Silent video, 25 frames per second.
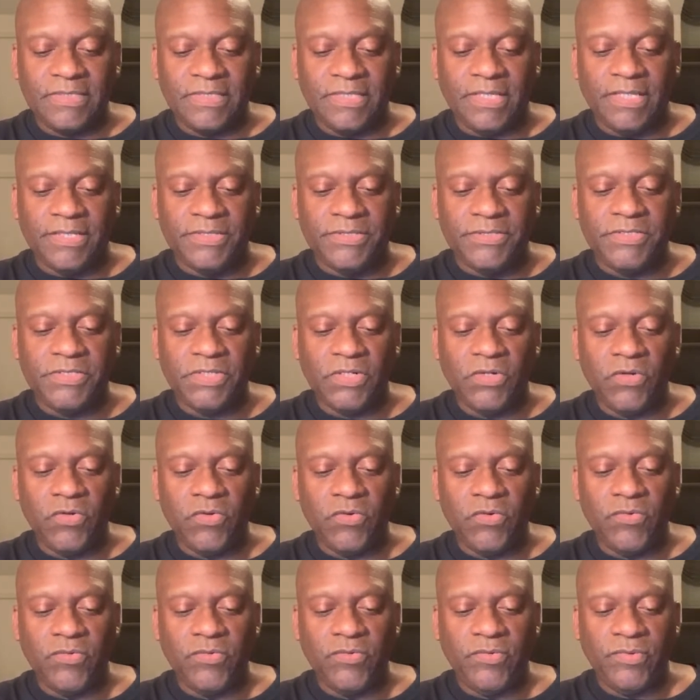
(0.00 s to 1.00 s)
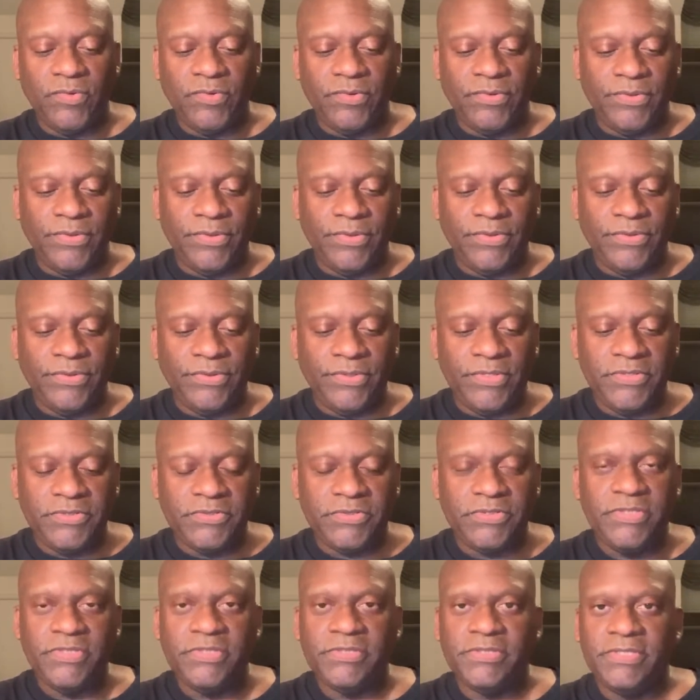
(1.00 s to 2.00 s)
and so
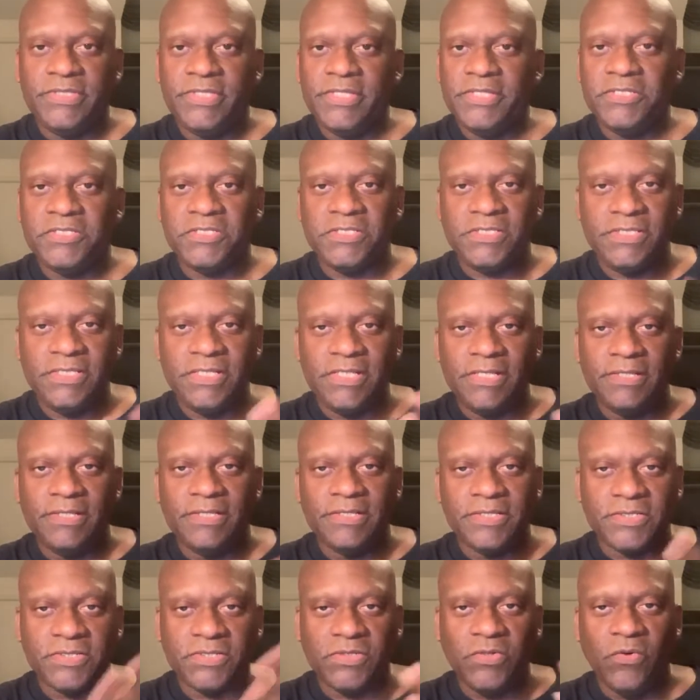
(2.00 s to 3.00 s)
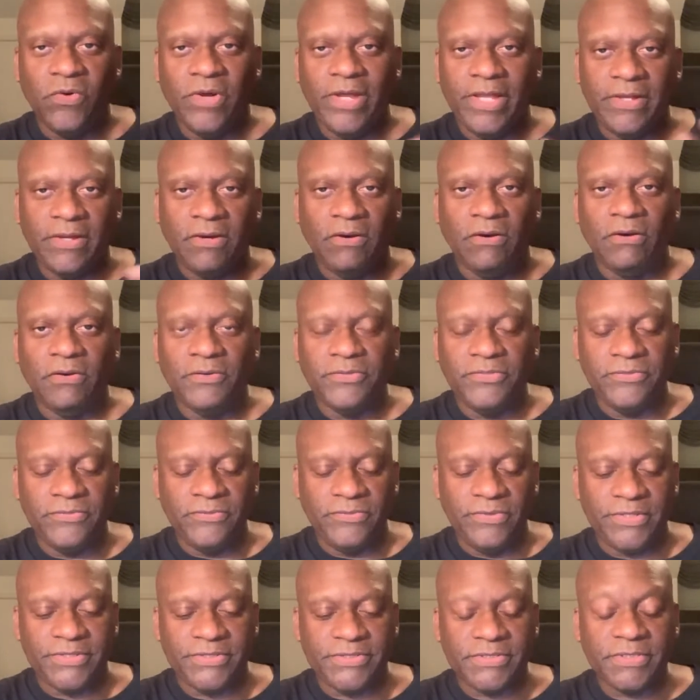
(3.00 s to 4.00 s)
these these these just going all
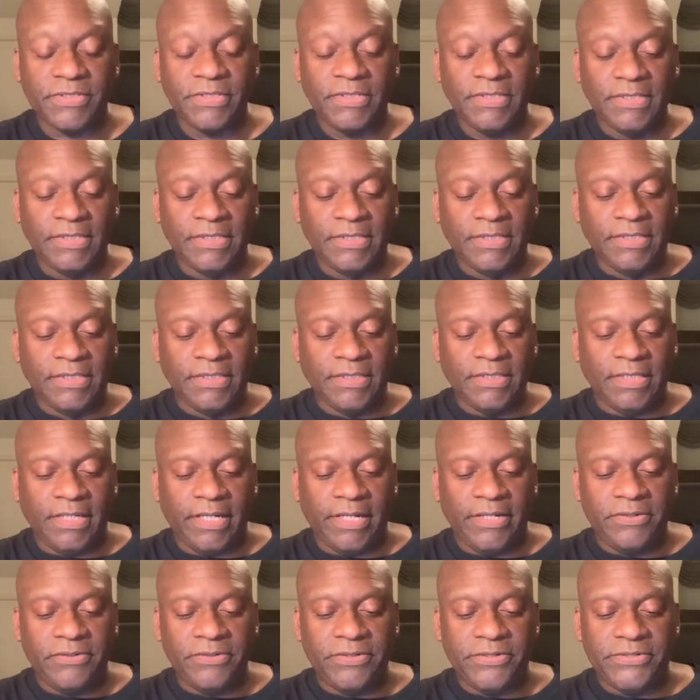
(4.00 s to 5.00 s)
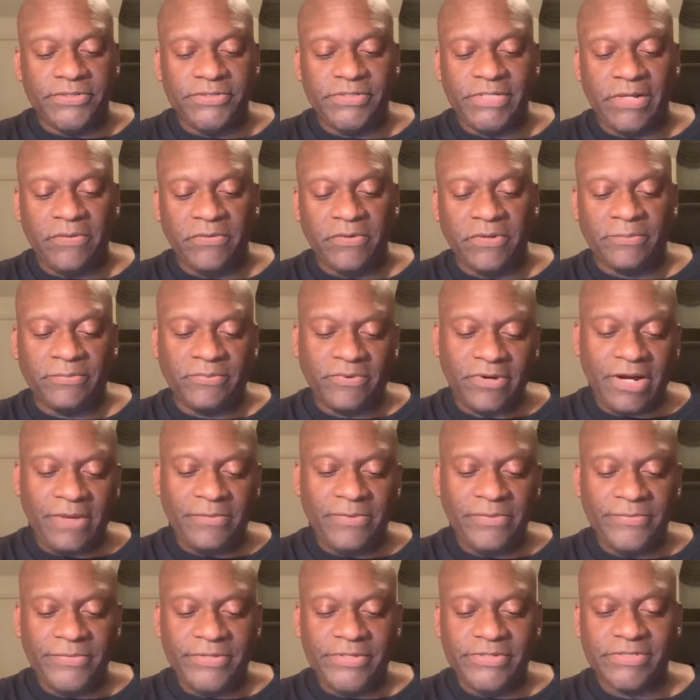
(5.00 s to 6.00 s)
through this. I don't understand what her
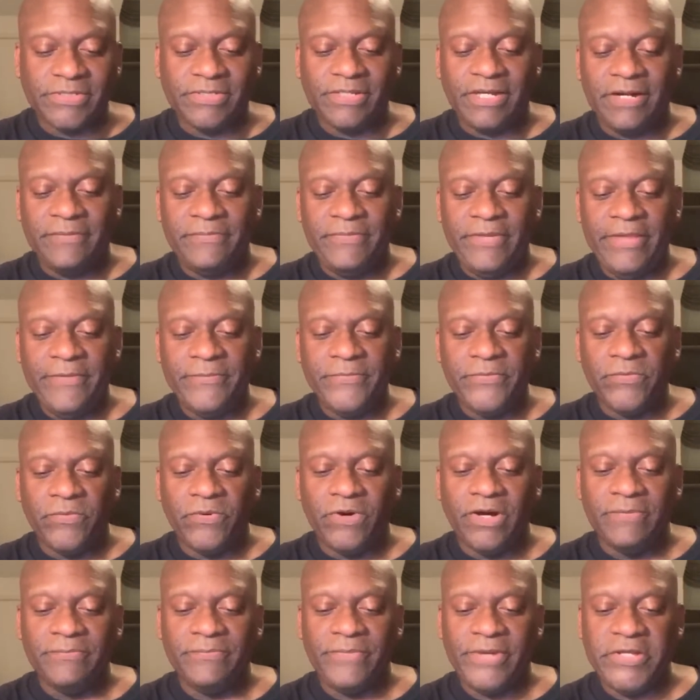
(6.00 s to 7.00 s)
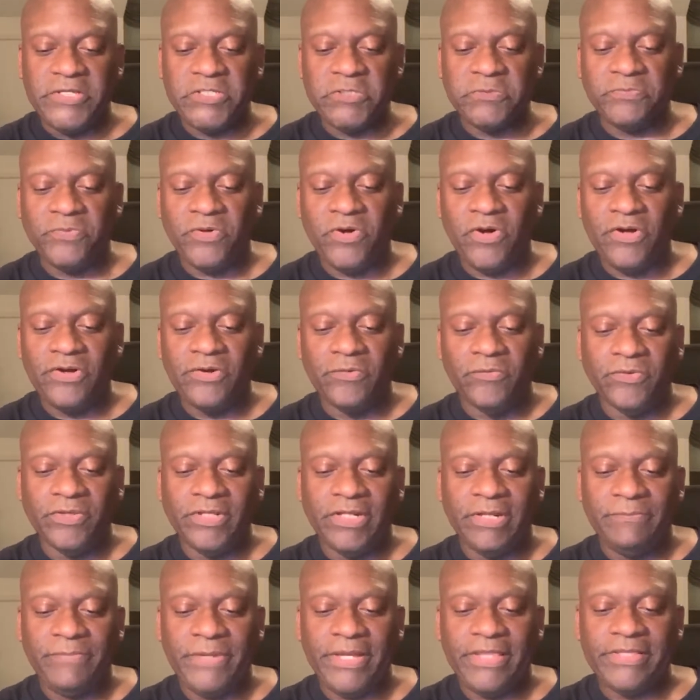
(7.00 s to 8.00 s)
problem is. A lot of people want baseball and are
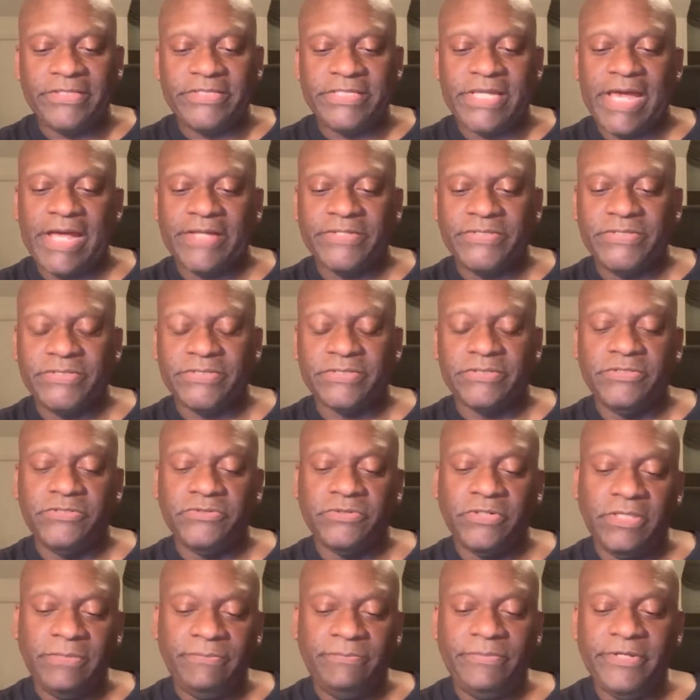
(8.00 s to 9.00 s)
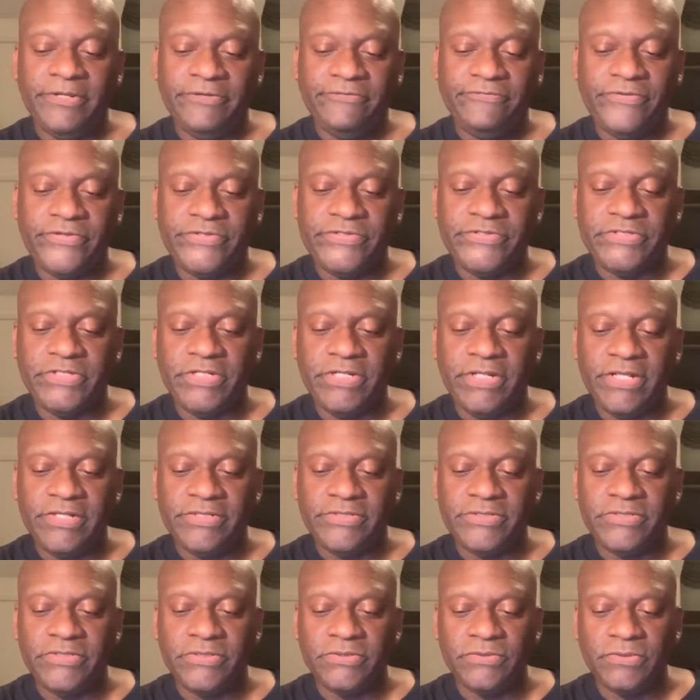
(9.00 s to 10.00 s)
willing to pay the taxes and enjoy the benefits. She
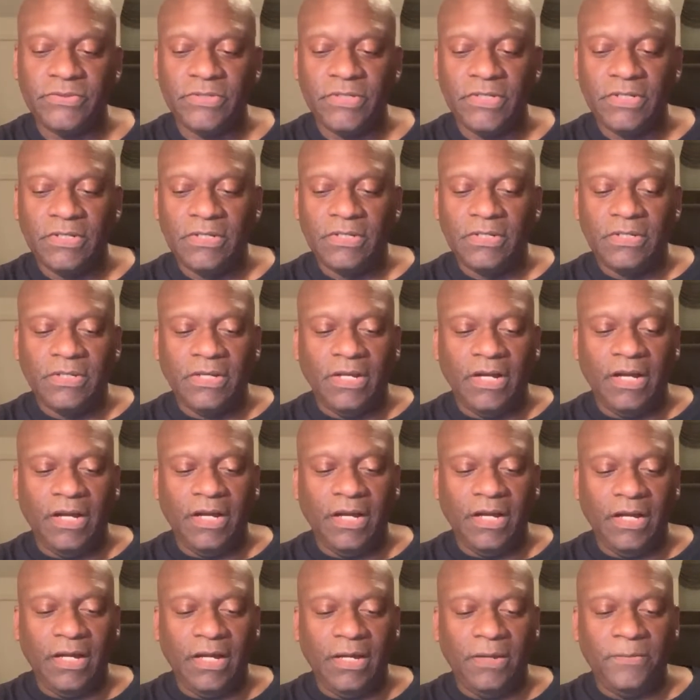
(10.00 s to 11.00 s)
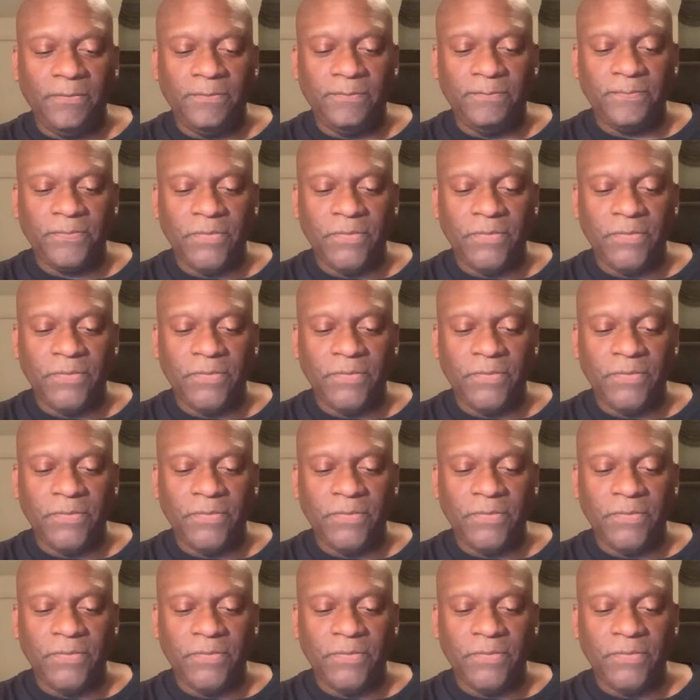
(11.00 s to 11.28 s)
needs to. Um,